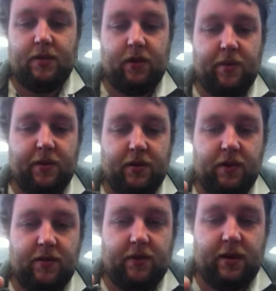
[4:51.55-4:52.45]
Tiny bit of
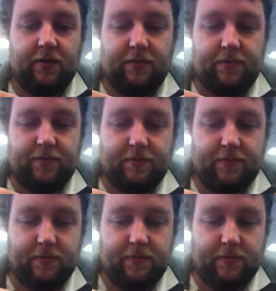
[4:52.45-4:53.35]
green stuff
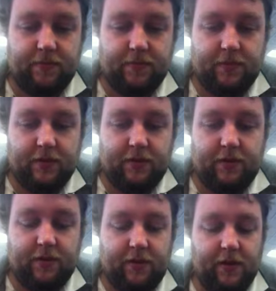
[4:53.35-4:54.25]

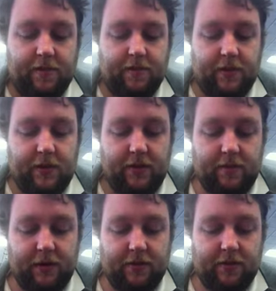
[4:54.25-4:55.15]
sits in there. That
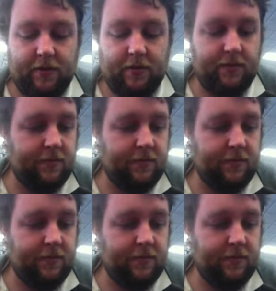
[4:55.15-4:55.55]
makes sense.